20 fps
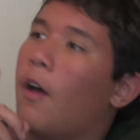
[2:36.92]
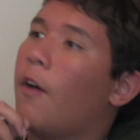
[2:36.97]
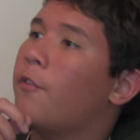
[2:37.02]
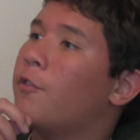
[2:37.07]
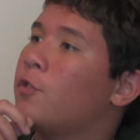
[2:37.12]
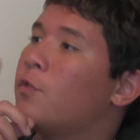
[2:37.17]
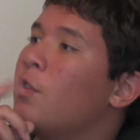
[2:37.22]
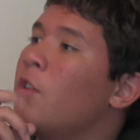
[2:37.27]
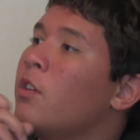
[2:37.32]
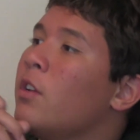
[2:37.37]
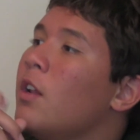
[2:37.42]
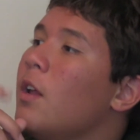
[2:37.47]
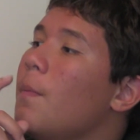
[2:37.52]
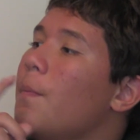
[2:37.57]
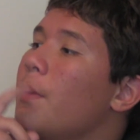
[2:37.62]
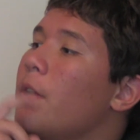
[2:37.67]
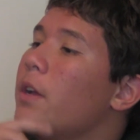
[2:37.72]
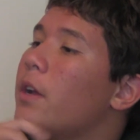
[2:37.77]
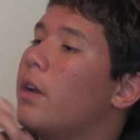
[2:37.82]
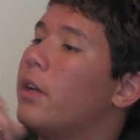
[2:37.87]
stroking their
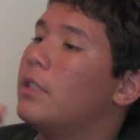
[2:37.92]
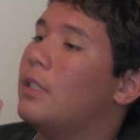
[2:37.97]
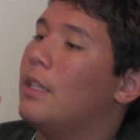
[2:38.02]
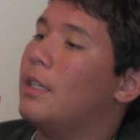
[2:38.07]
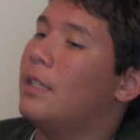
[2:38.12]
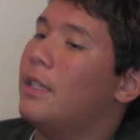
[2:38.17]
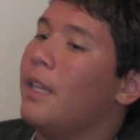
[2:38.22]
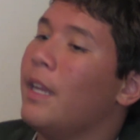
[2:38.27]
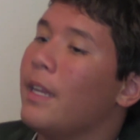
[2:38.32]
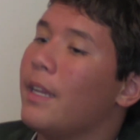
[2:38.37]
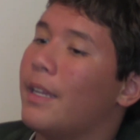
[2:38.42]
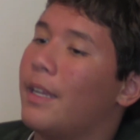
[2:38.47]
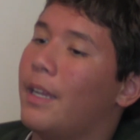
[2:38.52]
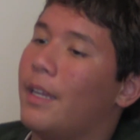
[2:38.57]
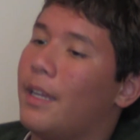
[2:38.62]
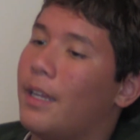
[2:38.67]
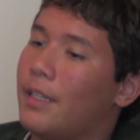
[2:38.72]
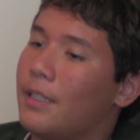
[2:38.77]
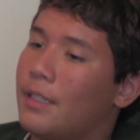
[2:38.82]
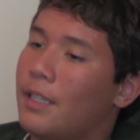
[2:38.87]
beards and
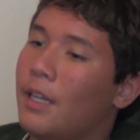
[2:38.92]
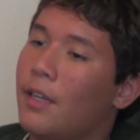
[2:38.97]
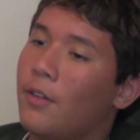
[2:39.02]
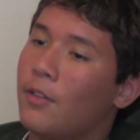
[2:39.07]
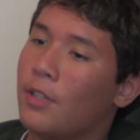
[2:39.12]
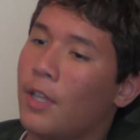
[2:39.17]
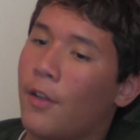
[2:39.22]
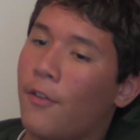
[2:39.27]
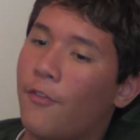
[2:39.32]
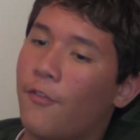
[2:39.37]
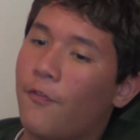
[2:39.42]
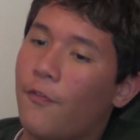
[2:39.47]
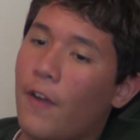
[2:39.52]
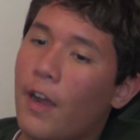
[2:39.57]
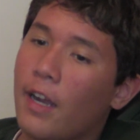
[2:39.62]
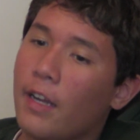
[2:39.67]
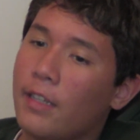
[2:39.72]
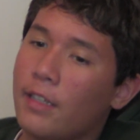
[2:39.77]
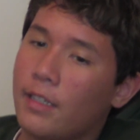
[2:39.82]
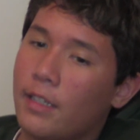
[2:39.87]
thinking until they
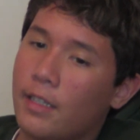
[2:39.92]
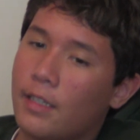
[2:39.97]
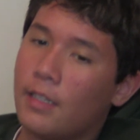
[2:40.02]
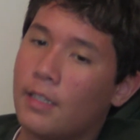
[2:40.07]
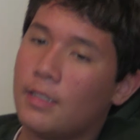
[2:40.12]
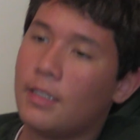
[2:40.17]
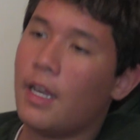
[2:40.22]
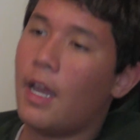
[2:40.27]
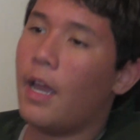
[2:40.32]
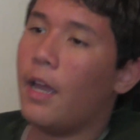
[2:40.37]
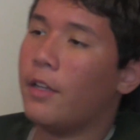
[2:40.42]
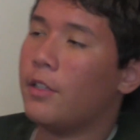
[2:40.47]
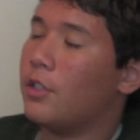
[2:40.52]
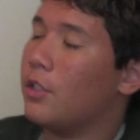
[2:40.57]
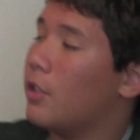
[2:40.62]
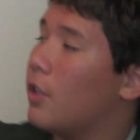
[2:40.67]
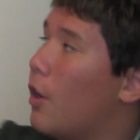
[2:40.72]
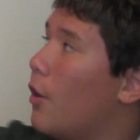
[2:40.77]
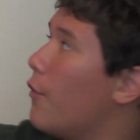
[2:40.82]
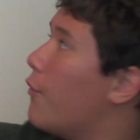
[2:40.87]
finally decided to go